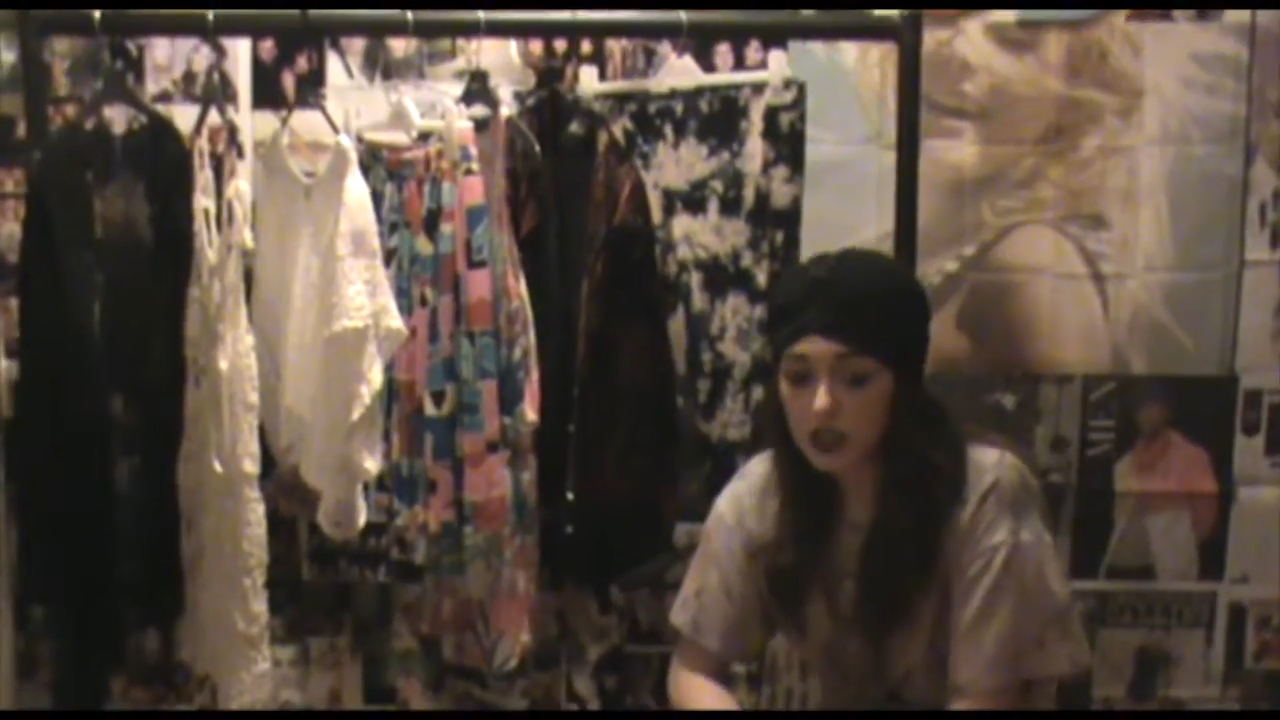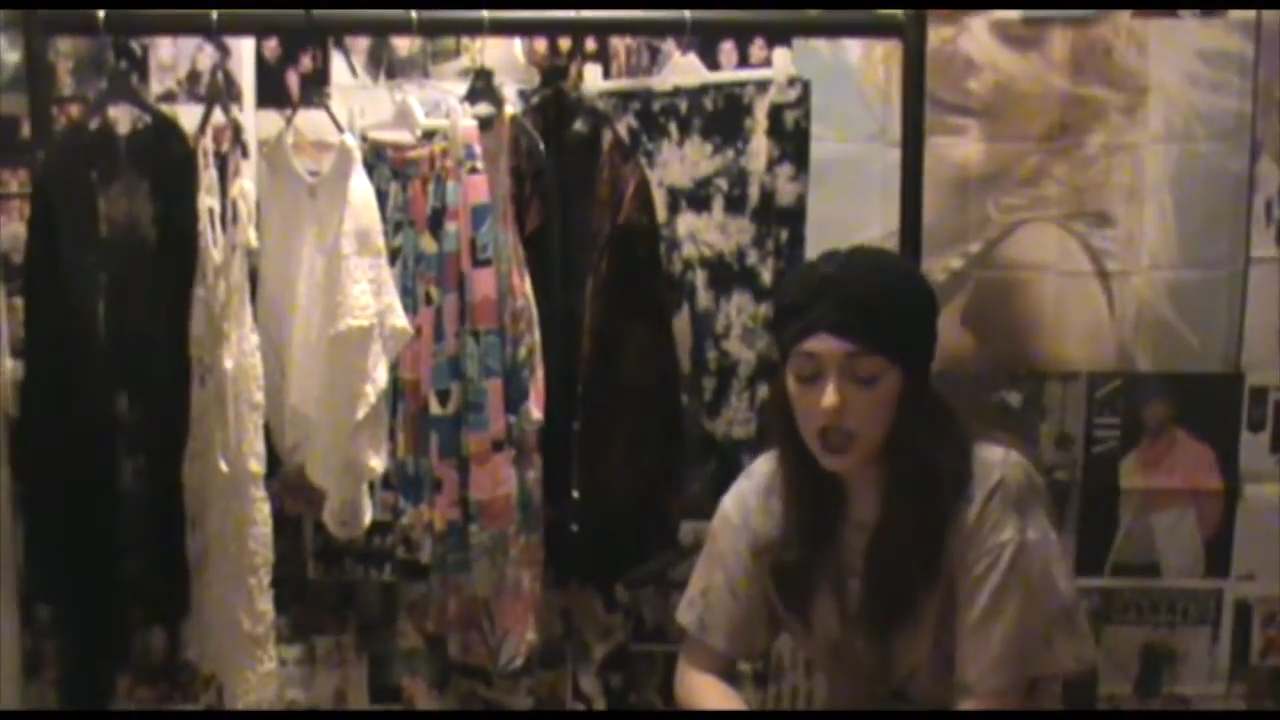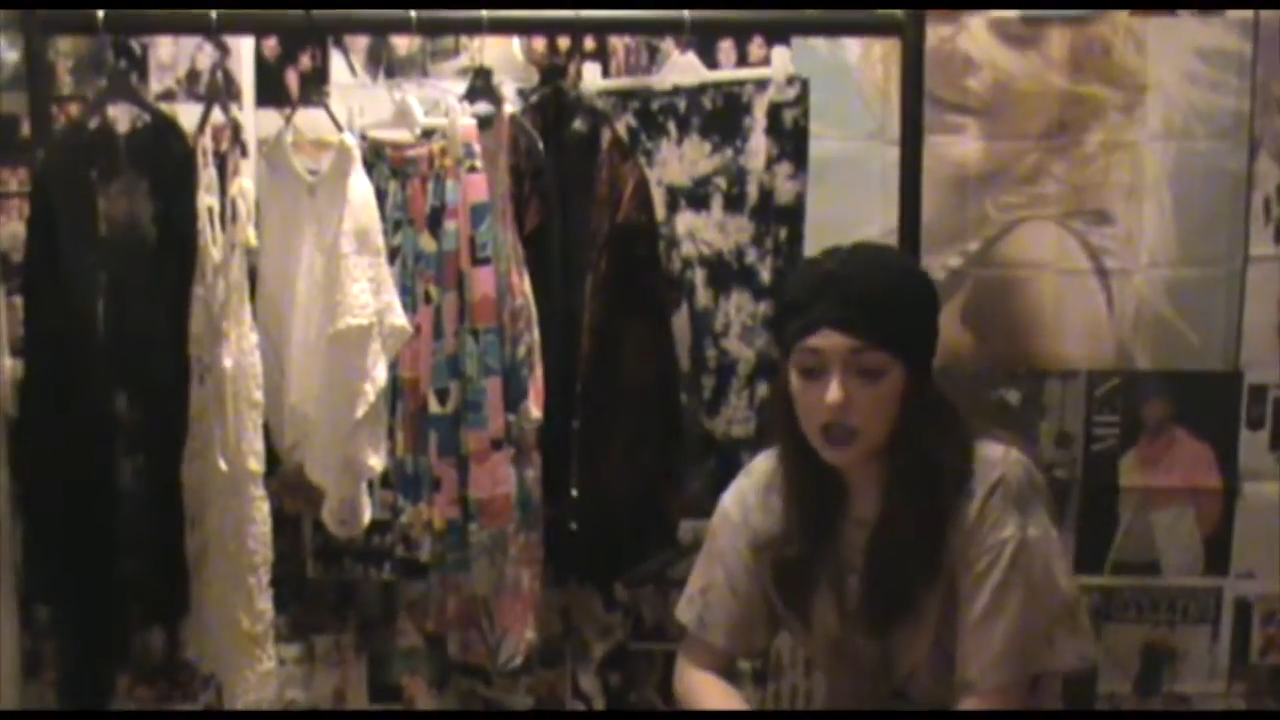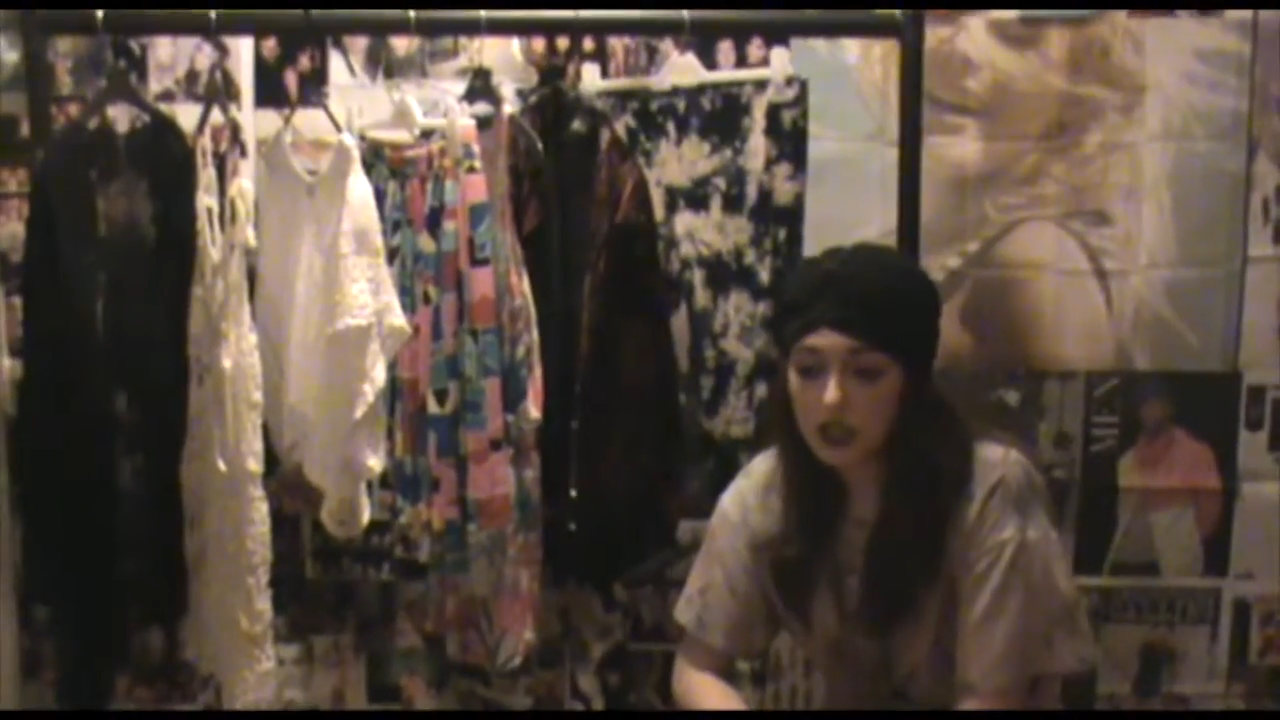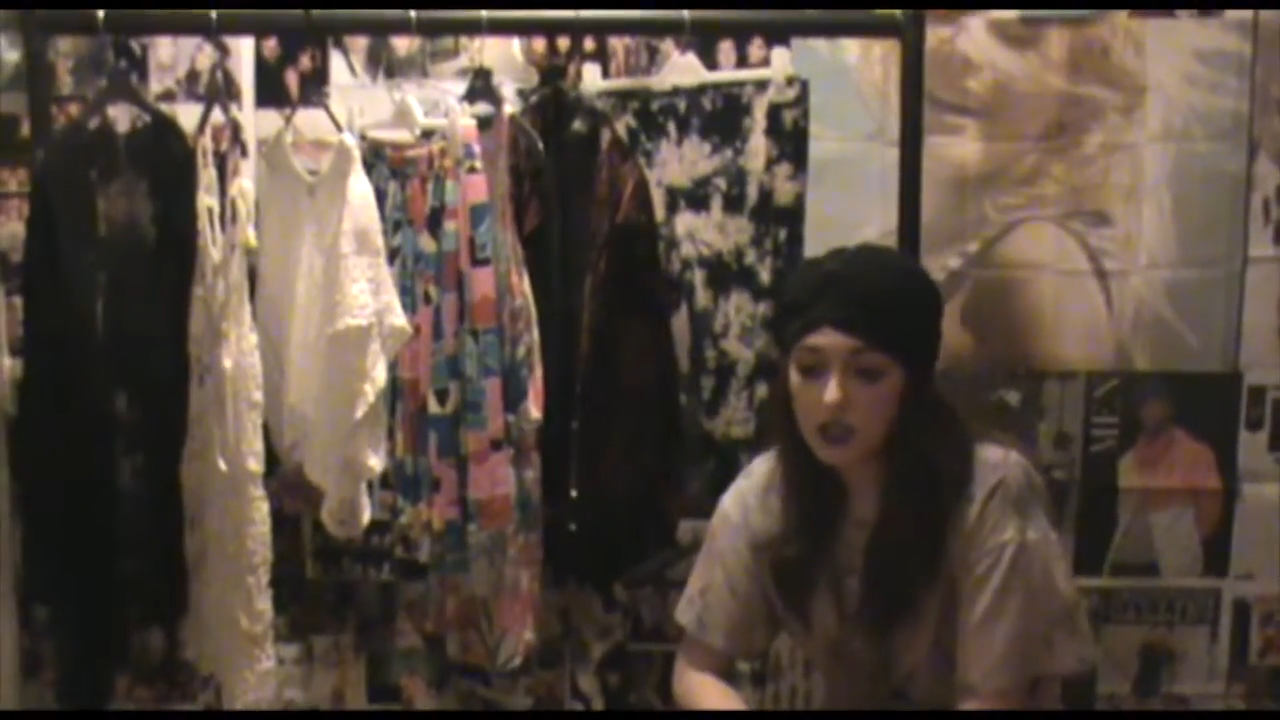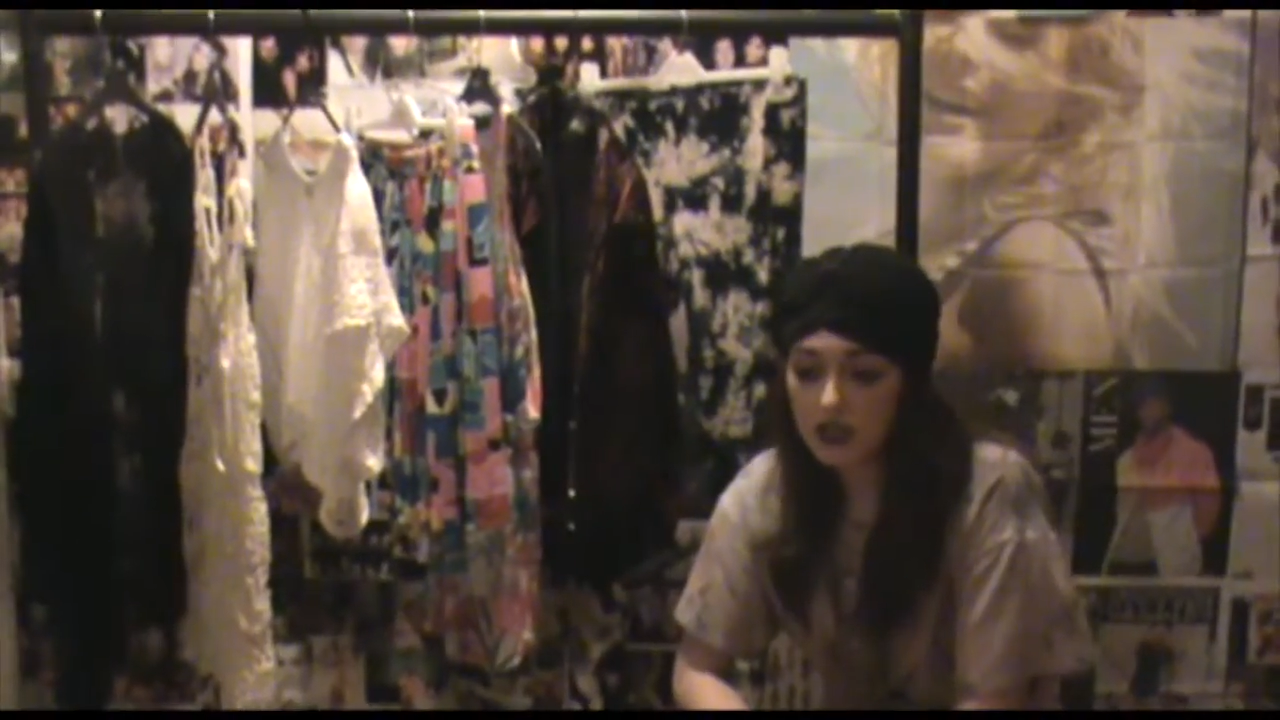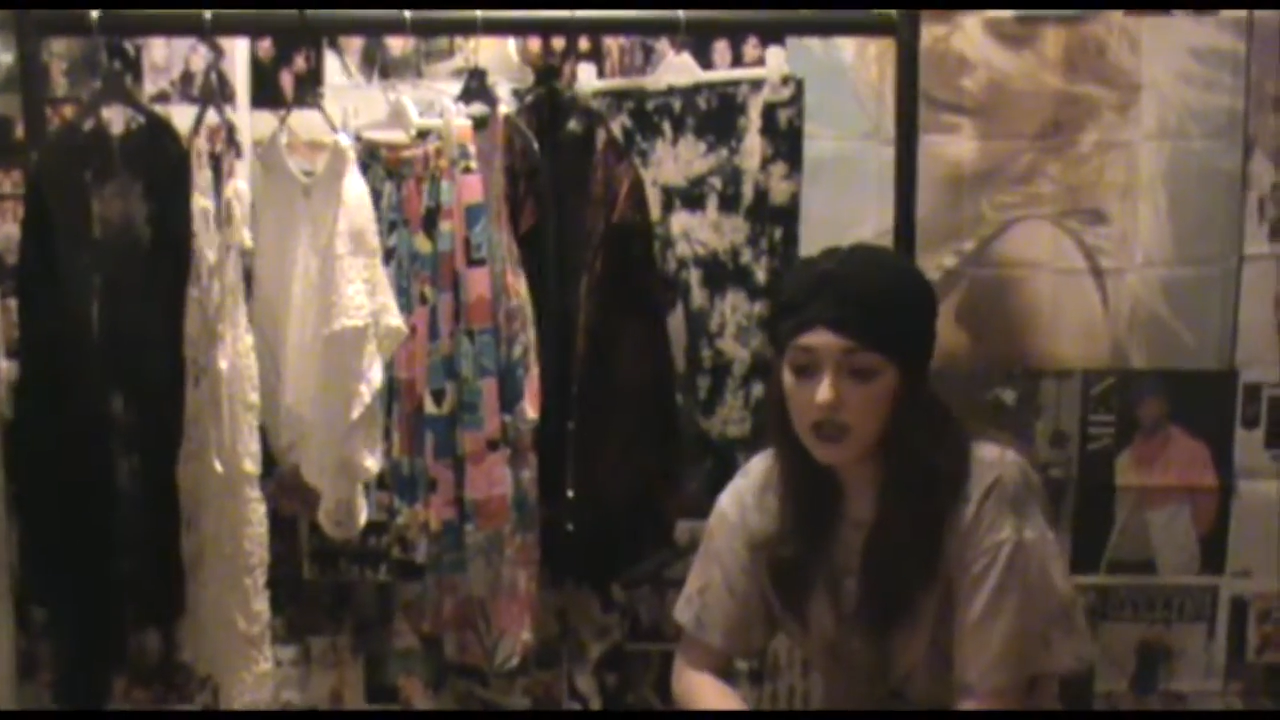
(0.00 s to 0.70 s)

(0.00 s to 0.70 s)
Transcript: I just,